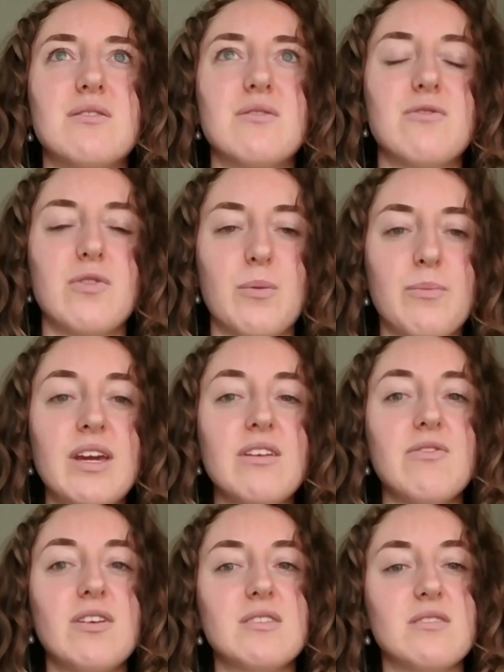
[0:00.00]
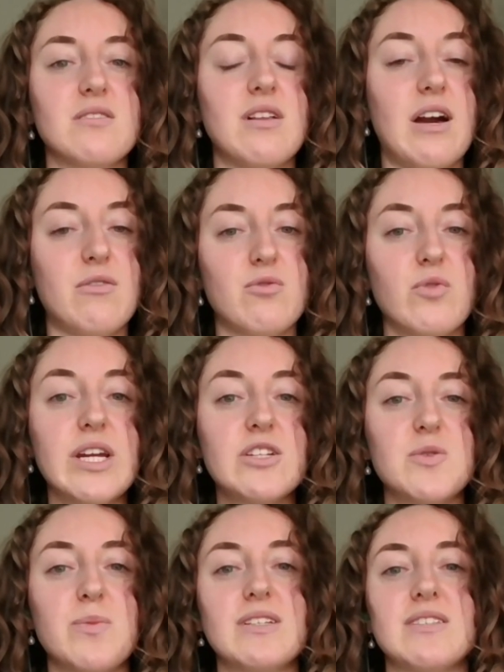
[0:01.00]
for me felt a little out of
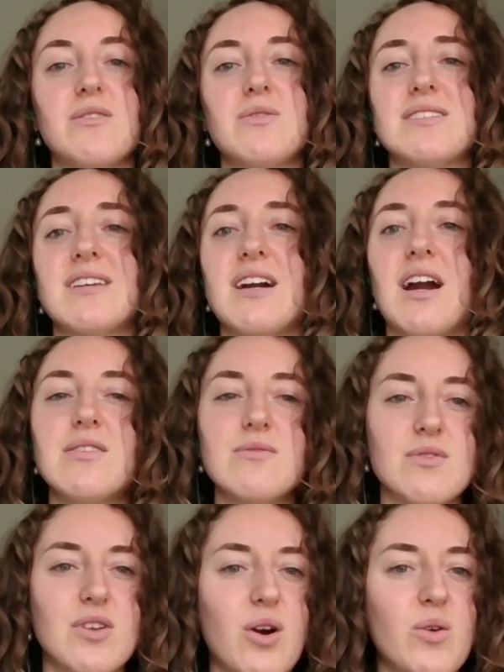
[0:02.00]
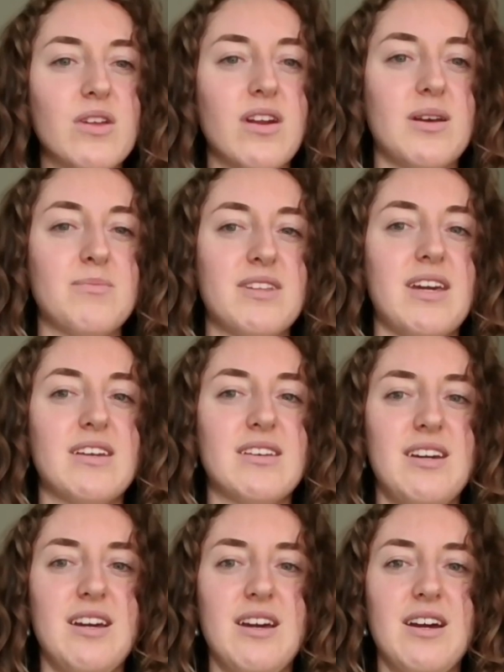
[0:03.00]
reach because I was like, I don't know that I'm like
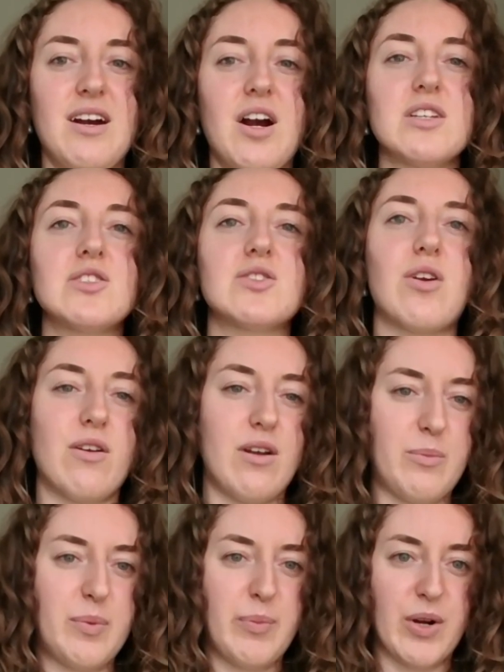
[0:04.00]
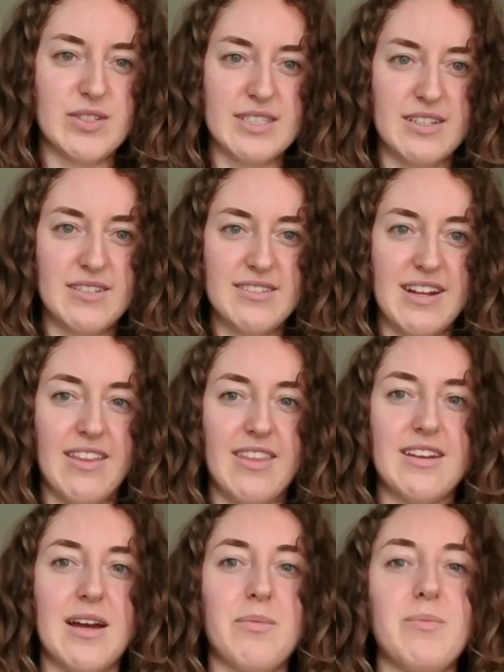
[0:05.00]
a startup person. I
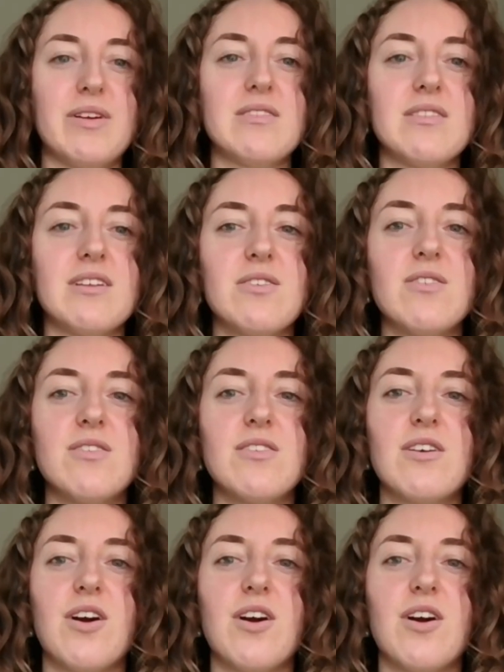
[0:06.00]
think I might be a little